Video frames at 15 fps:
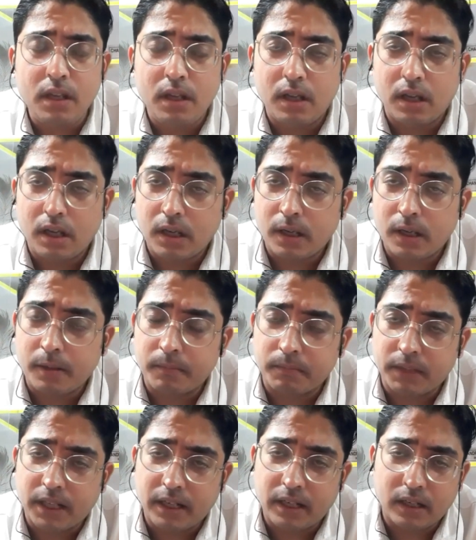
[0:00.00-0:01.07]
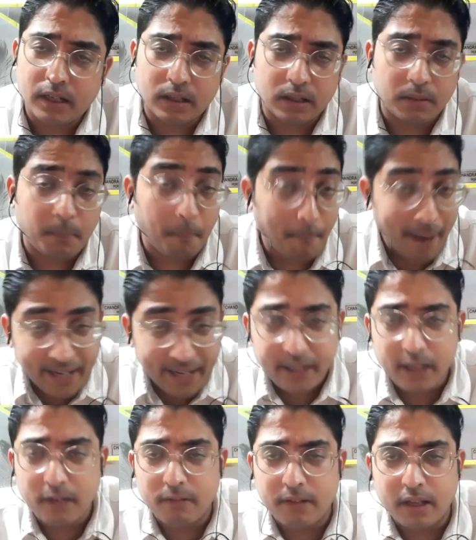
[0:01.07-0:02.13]
then
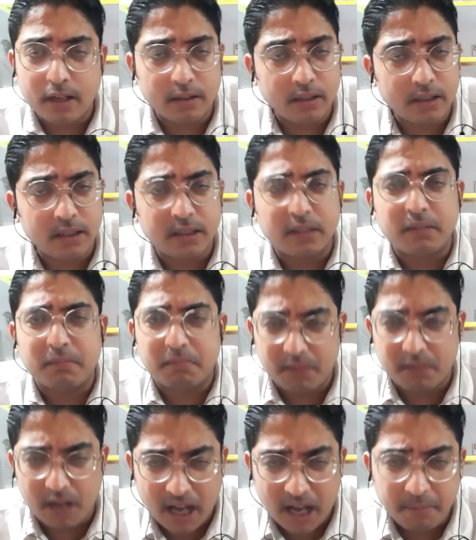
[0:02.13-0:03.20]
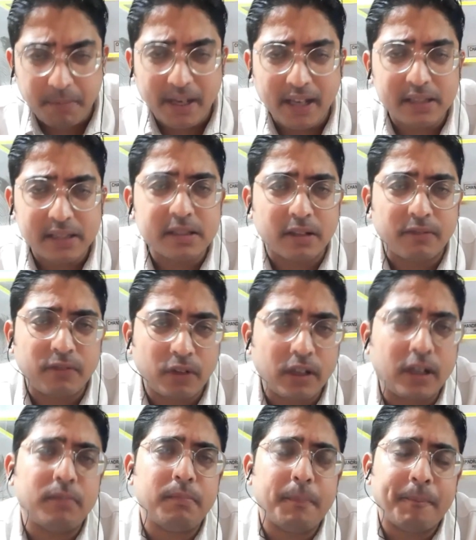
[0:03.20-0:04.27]
banking, where the RBI stuff will
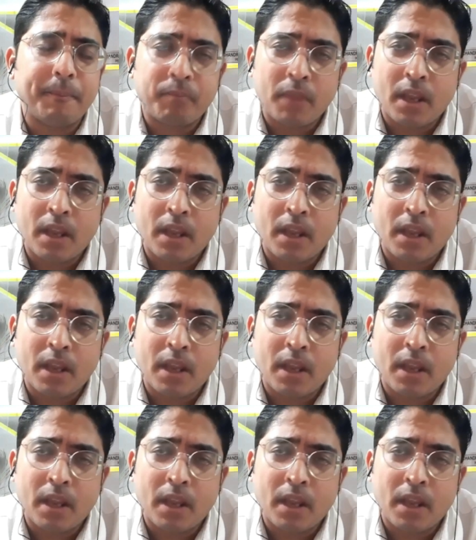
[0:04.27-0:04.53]
come,